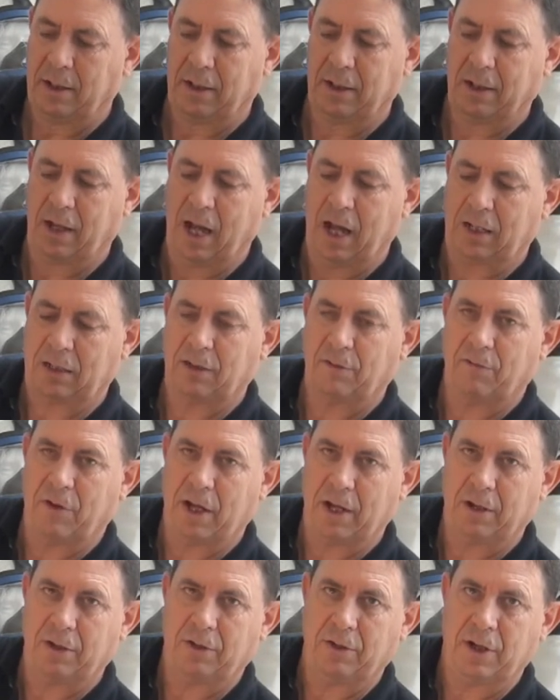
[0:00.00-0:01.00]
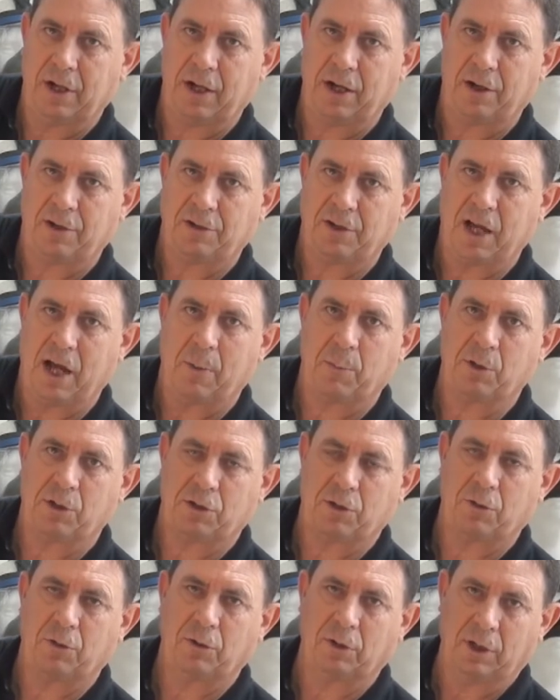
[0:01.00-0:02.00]
it activated the air tablet.
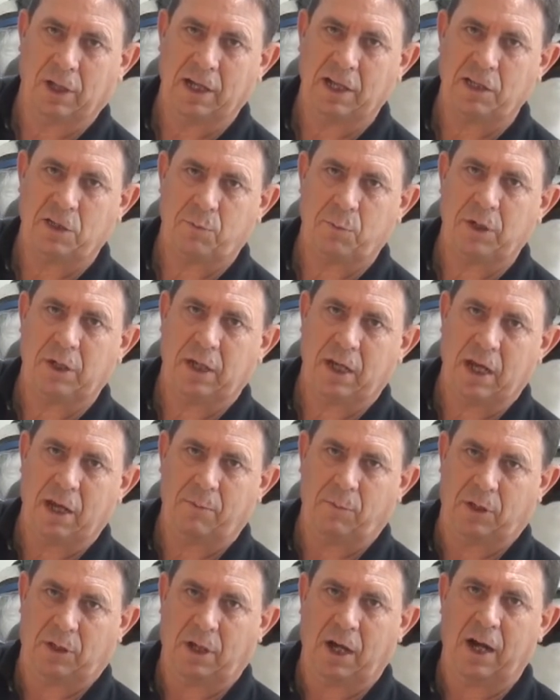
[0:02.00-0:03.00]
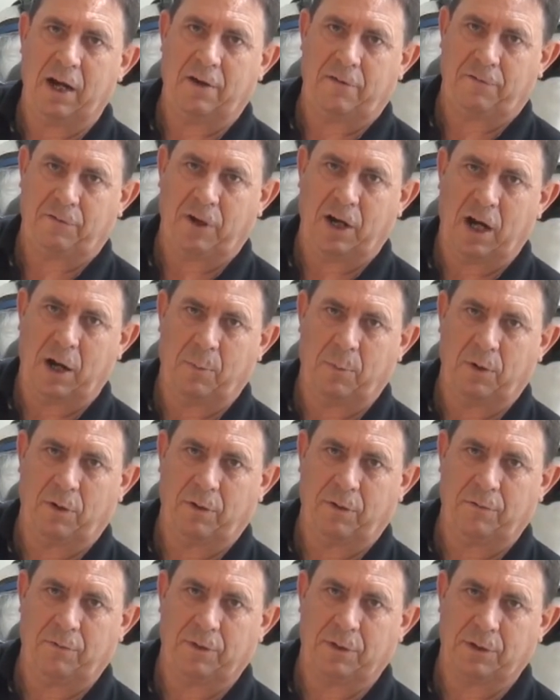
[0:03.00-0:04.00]
So the lens became the diaphragm
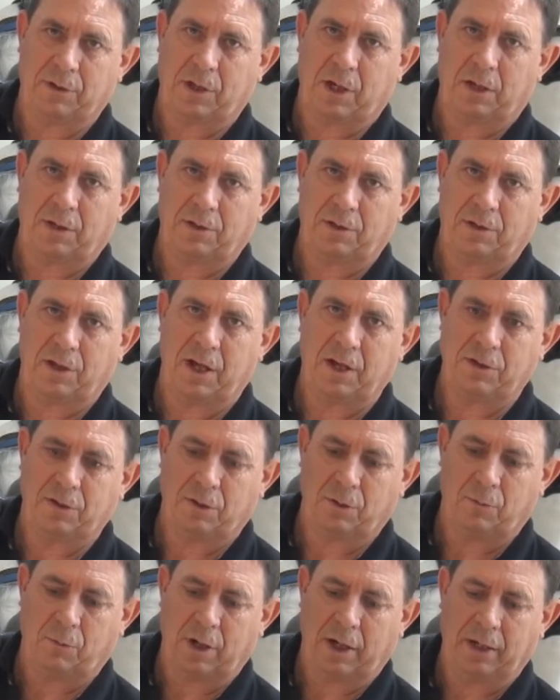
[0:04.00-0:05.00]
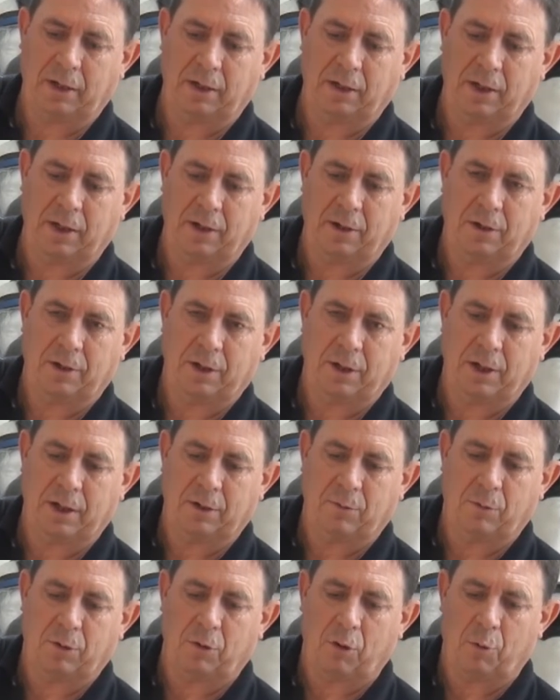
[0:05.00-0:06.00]
of the second stage of the regulator,
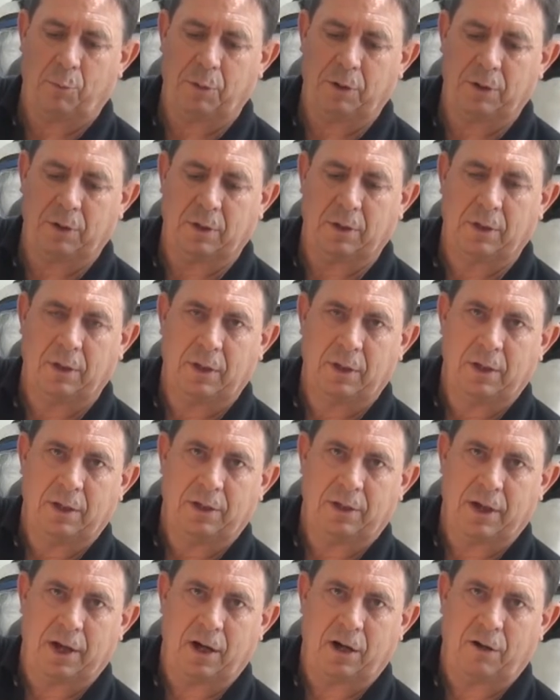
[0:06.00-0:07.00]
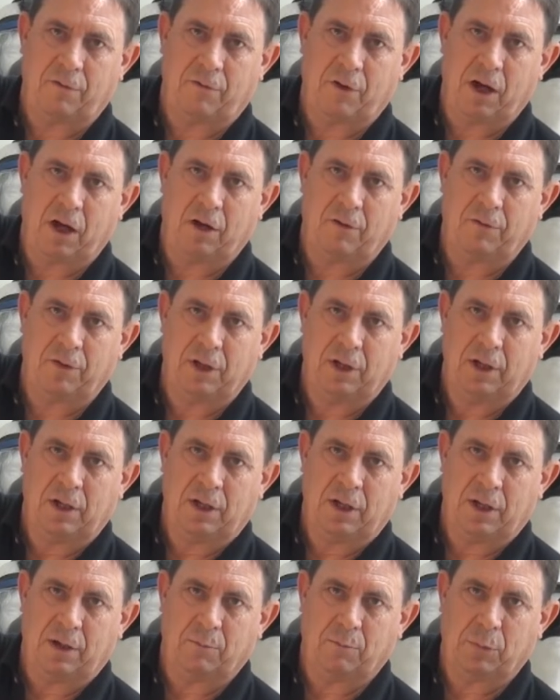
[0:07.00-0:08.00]
and would open the air valve
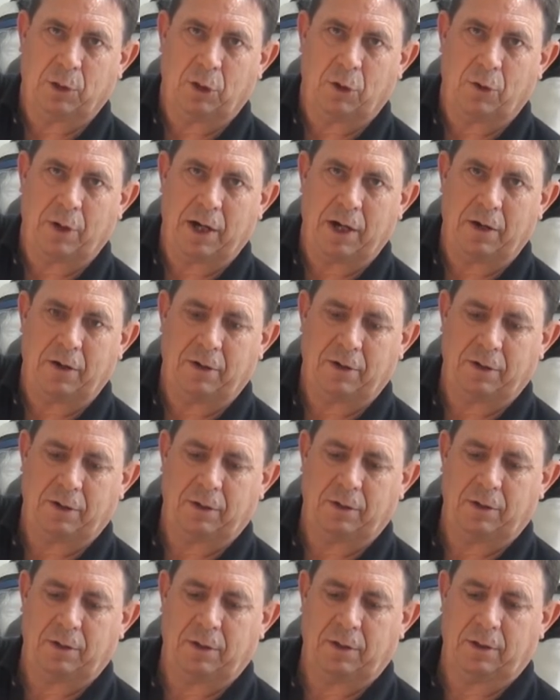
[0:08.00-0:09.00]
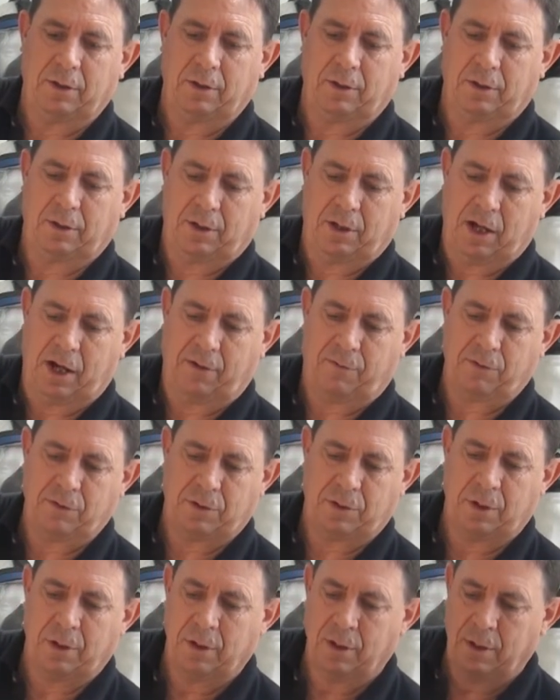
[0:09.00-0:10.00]
and blow air into the
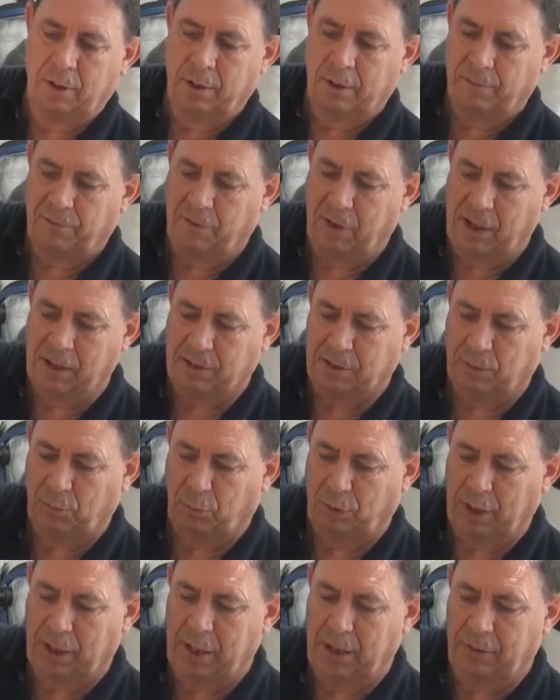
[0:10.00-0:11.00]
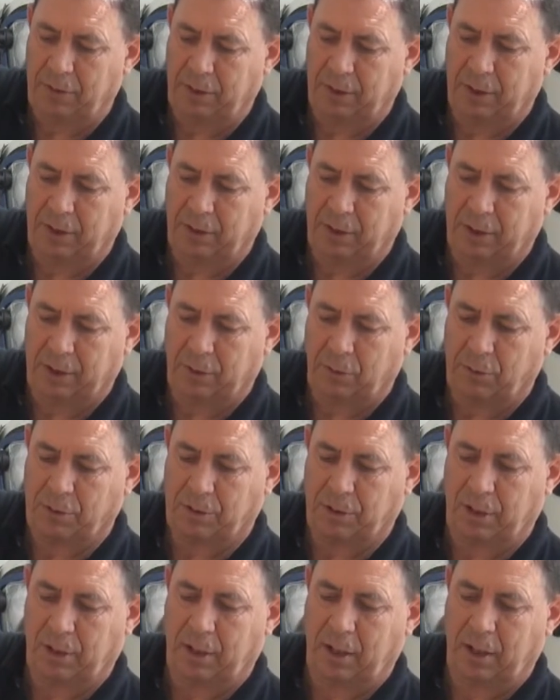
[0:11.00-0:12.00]
diver's face to breathe. And then there
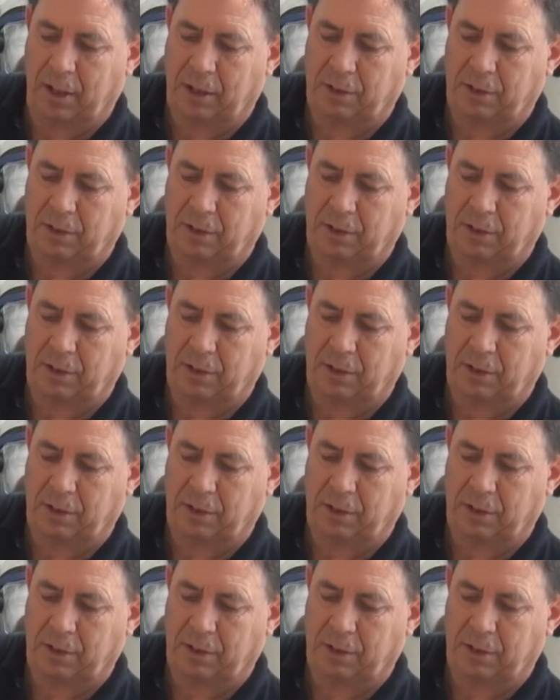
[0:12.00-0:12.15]
was an